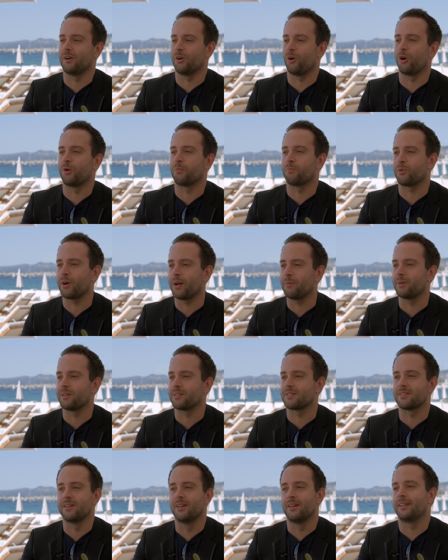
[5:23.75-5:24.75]
on
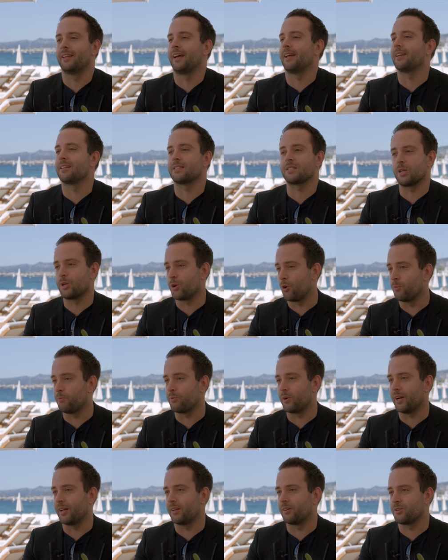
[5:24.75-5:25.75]
premise, then it's a
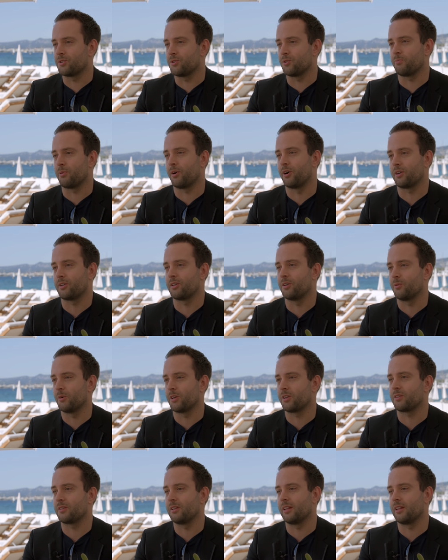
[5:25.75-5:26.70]
no-brainer to partner with